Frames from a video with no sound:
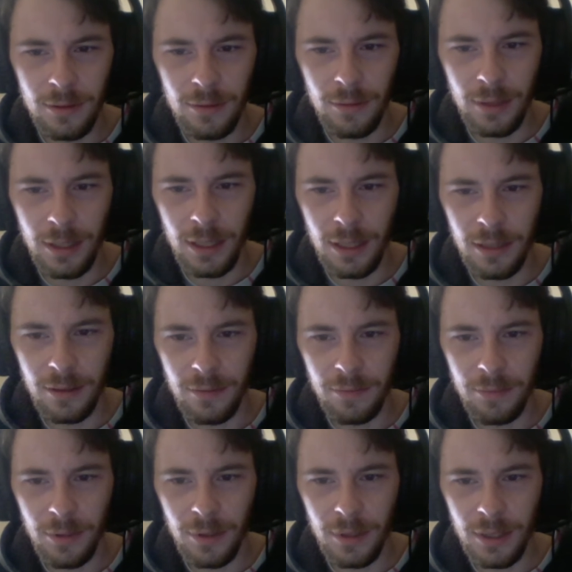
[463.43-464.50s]
What kind
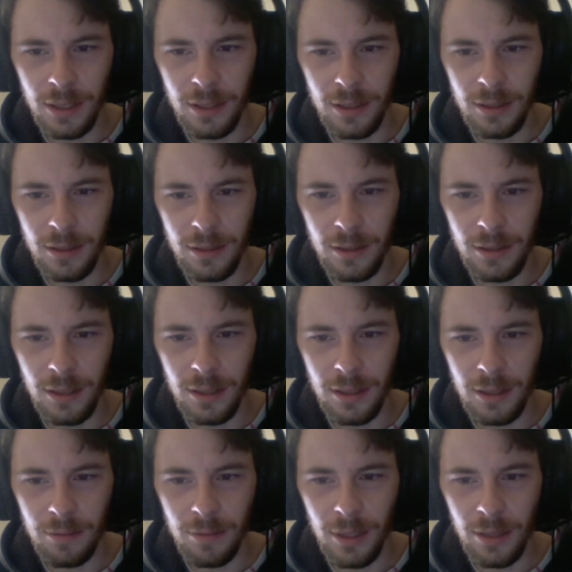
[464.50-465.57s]
of person does
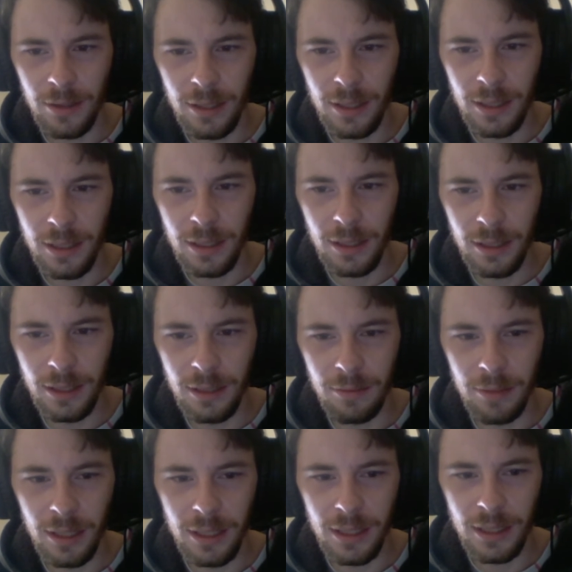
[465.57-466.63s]
the Pirate King need
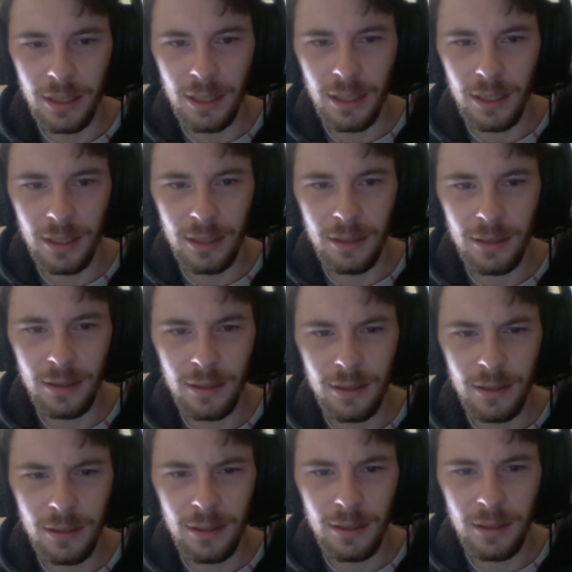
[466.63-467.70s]
by his side?
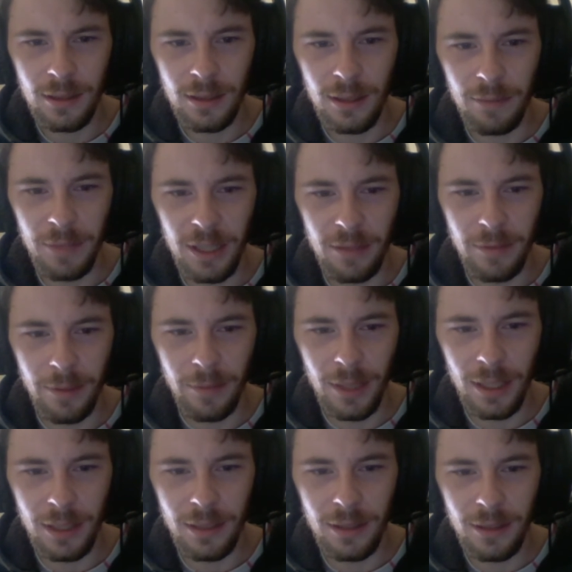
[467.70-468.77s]
I've made up my
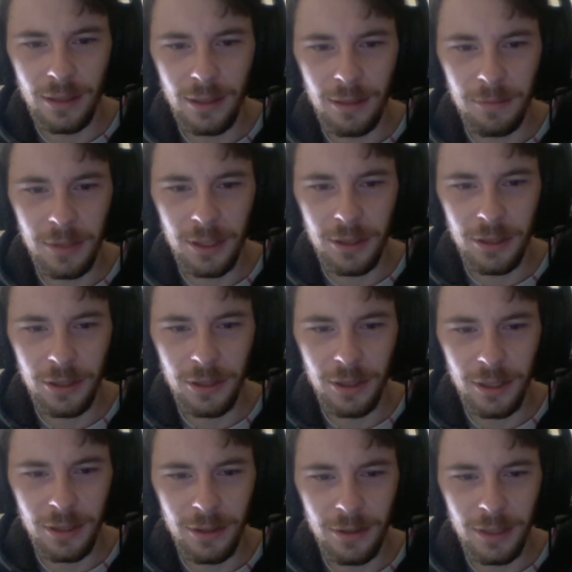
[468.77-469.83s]
mind. I'm not
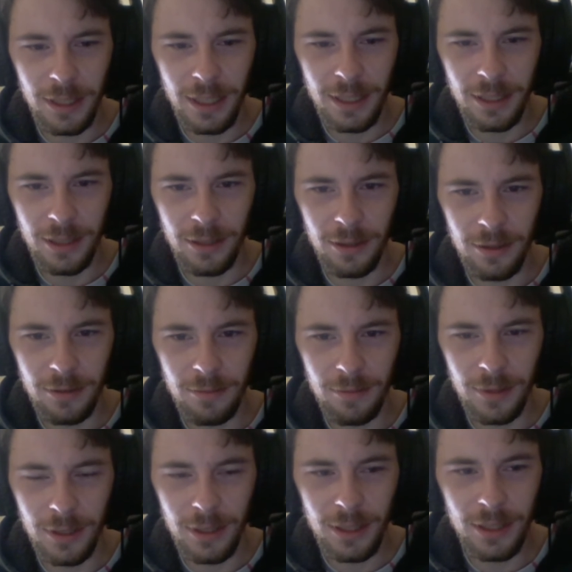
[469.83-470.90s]
sure I know the answer,
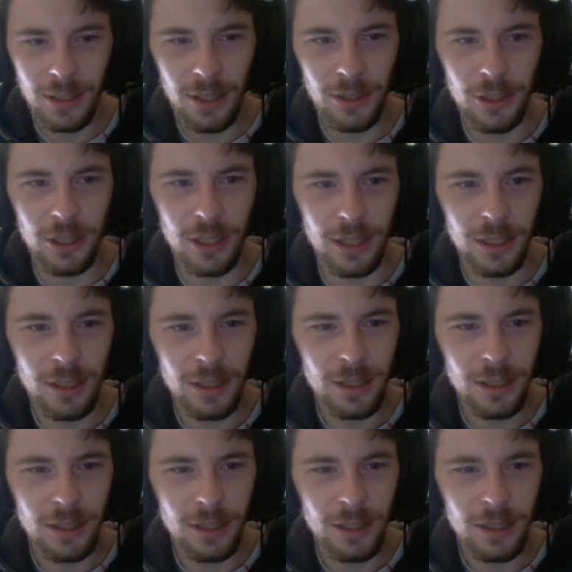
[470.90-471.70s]
but Sanji!